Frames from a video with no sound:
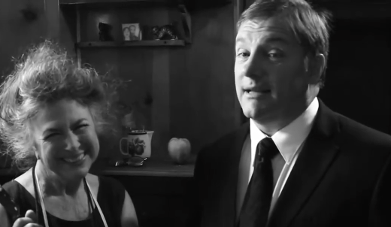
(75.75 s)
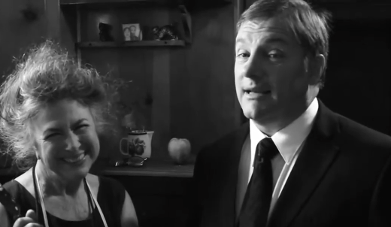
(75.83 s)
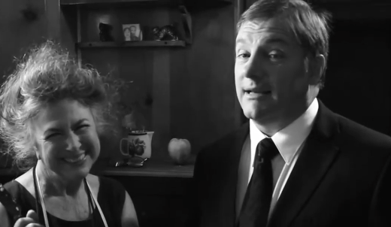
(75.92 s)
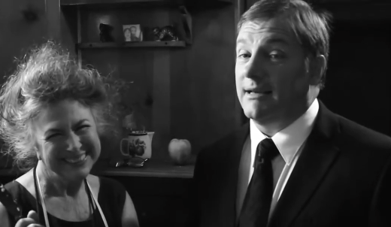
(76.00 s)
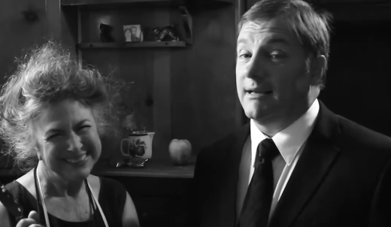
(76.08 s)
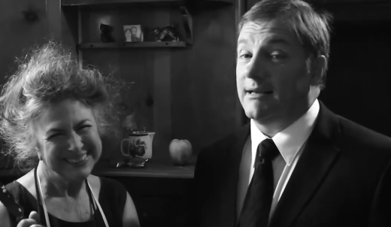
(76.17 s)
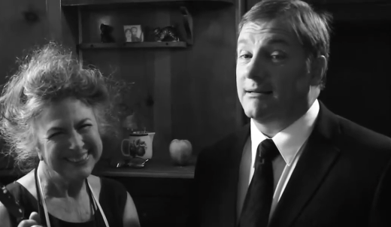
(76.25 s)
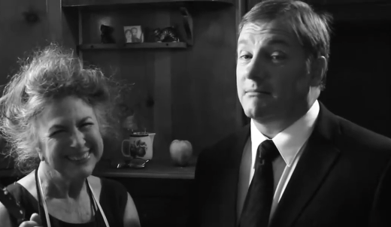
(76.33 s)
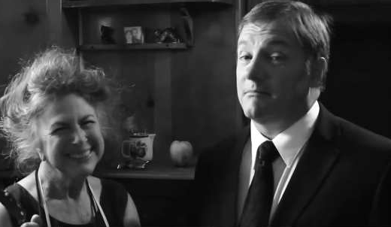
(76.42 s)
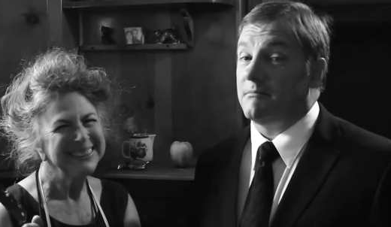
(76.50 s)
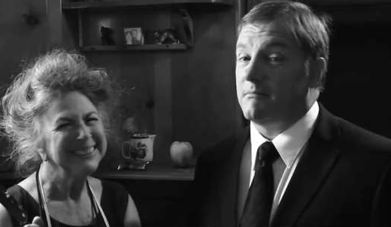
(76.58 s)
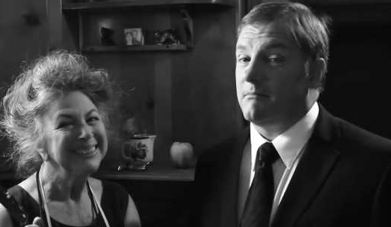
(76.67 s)

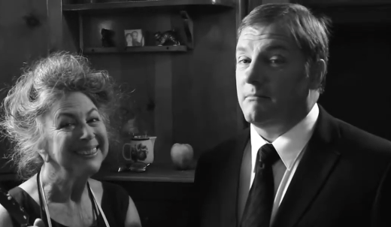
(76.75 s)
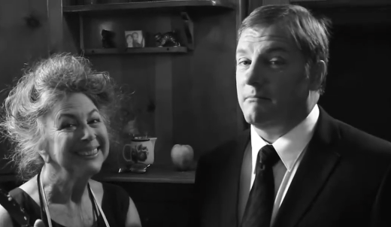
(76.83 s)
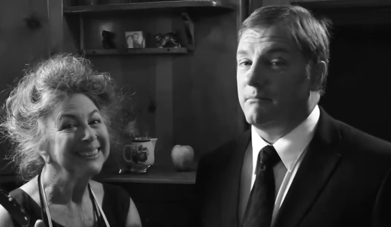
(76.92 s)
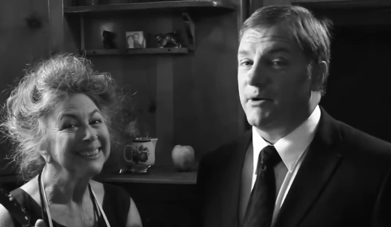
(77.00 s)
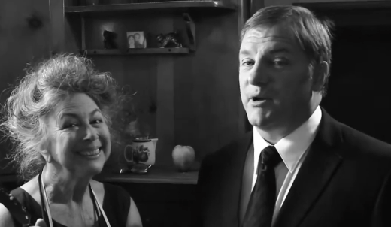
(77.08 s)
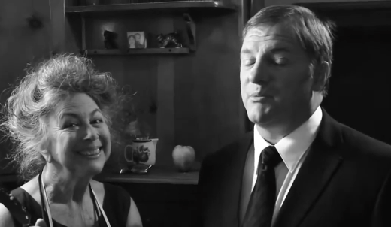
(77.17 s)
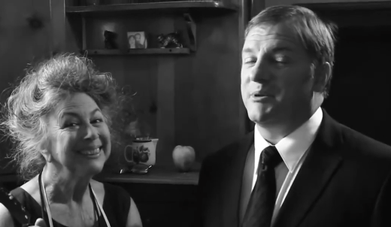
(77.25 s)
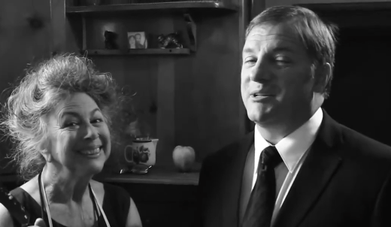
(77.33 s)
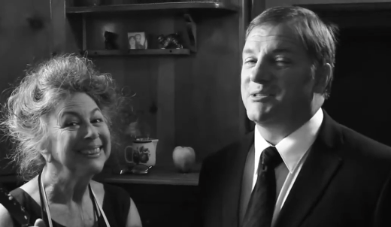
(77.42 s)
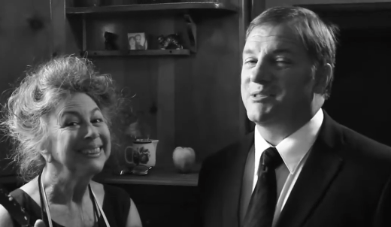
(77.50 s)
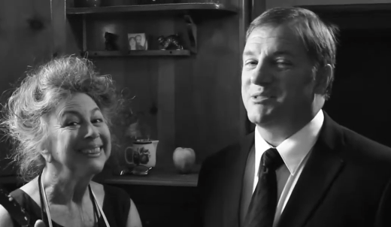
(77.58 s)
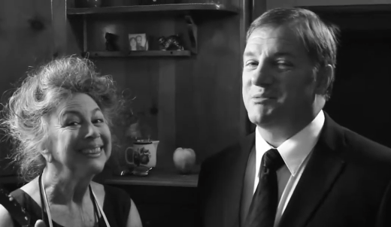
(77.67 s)
Speaker 1: and by all
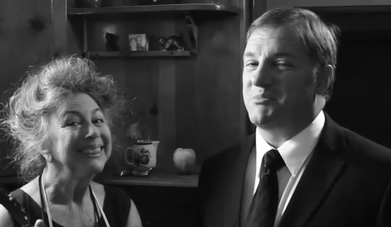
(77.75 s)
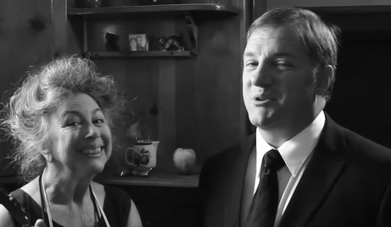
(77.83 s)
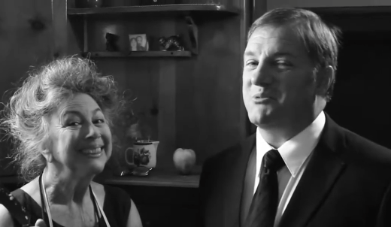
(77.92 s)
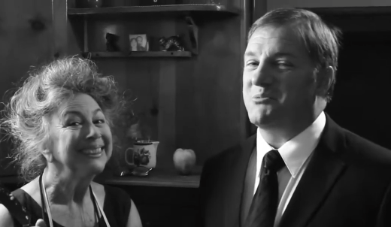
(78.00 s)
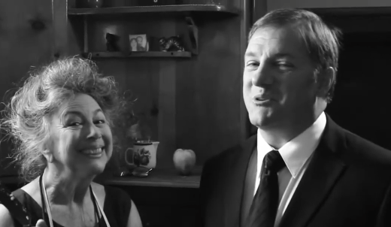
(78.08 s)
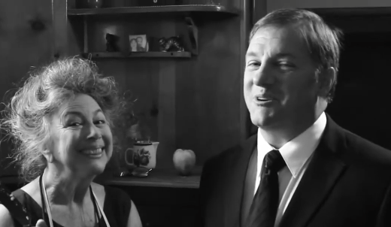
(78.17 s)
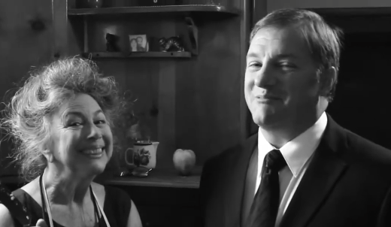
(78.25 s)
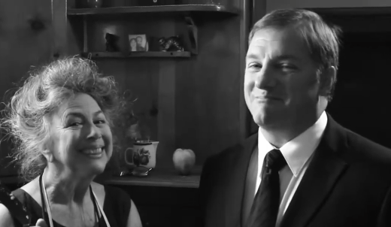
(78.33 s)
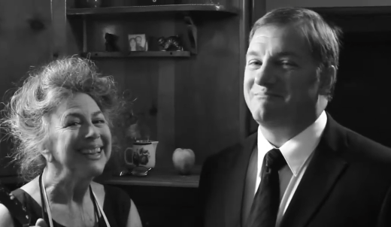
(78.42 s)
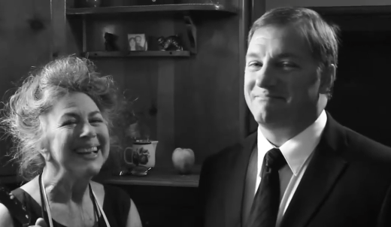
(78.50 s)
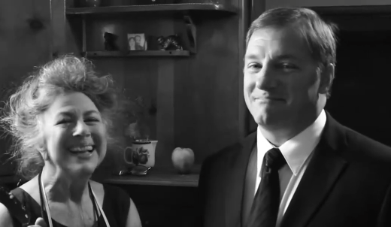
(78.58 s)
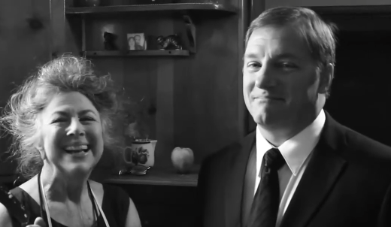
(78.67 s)
means, spread the word.
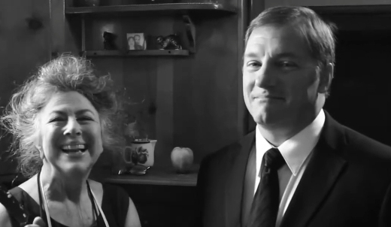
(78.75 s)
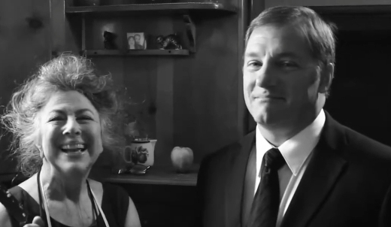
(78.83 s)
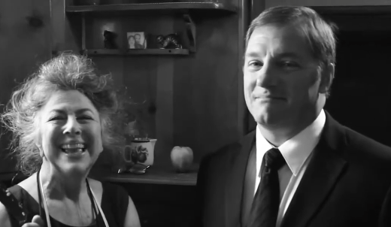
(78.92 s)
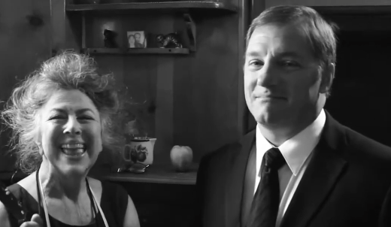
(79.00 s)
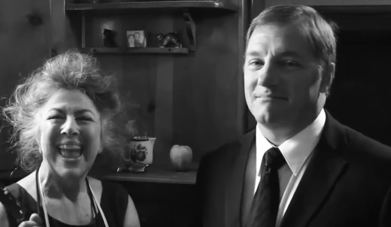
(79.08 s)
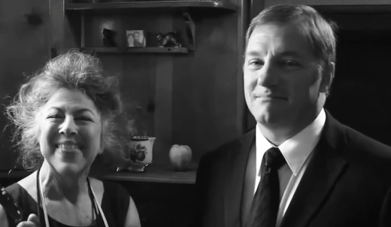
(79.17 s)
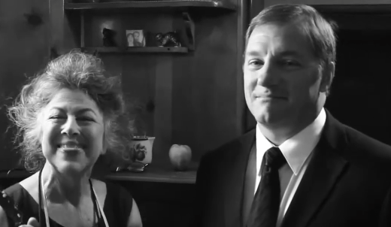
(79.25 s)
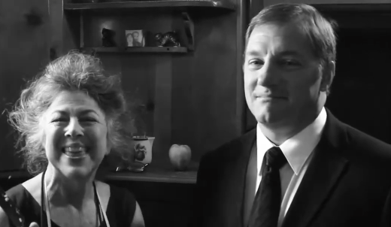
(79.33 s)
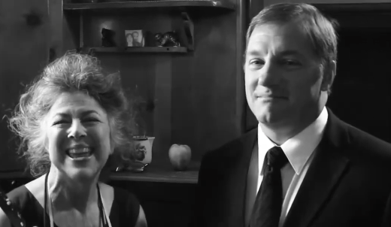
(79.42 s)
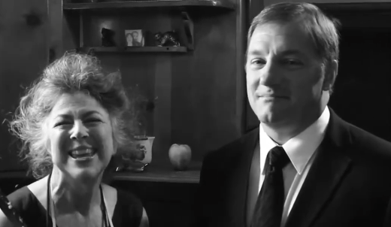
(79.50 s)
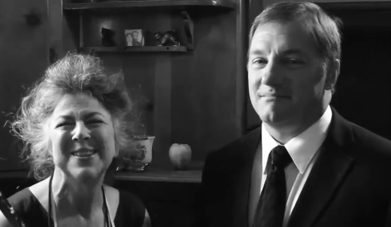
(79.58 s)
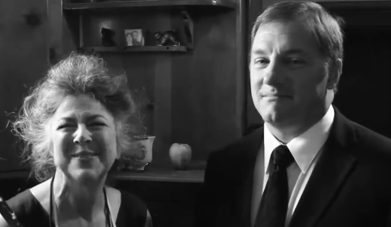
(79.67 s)
Speaker 2: And
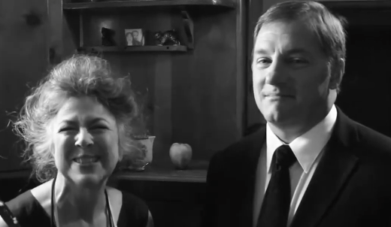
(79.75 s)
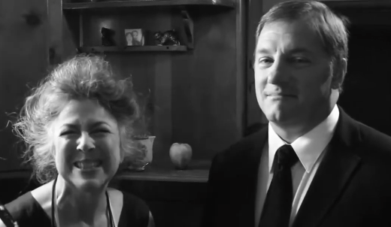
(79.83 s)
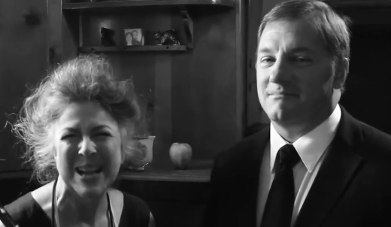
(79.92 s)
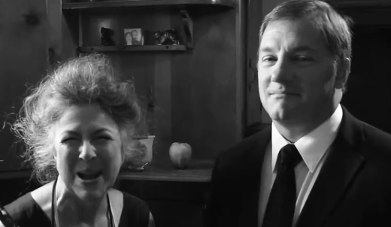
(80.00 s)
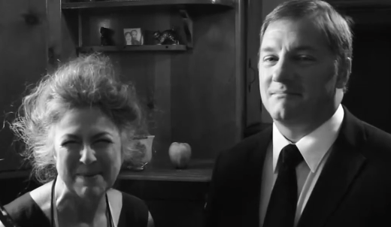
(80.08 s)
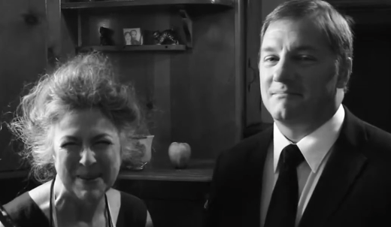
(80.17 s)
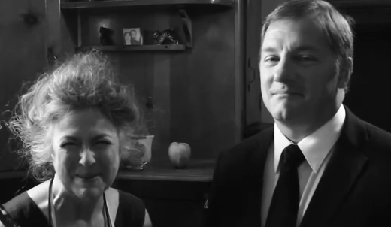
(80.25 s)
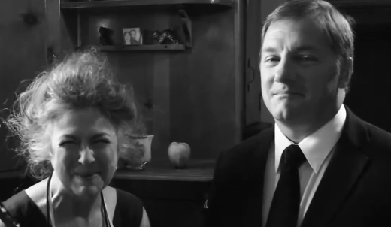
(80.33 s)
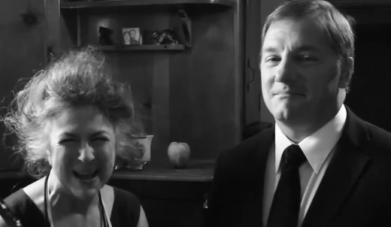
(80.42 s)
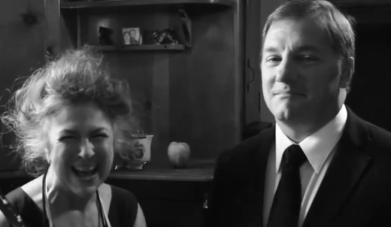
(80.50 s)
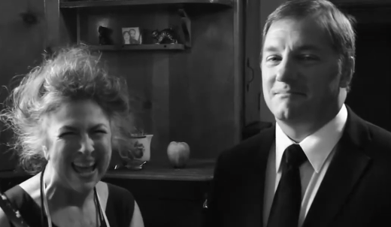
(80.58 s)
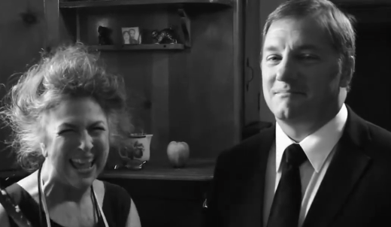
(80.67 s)
thank you for stopping
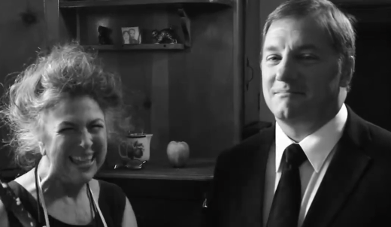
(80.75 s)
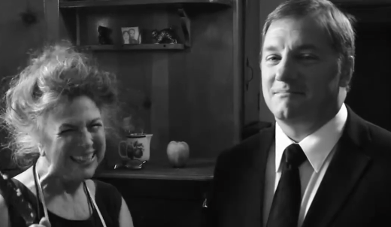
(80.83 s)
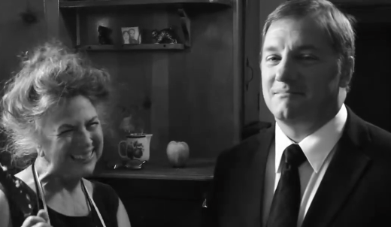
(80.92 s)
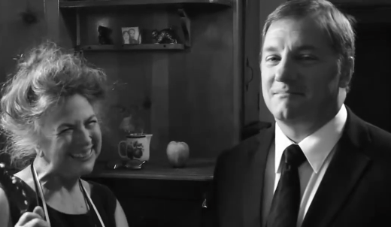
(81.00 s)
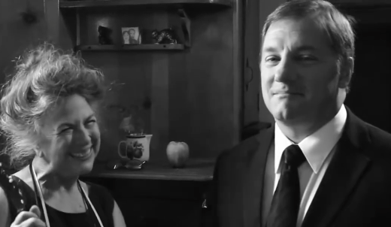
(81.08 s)
by.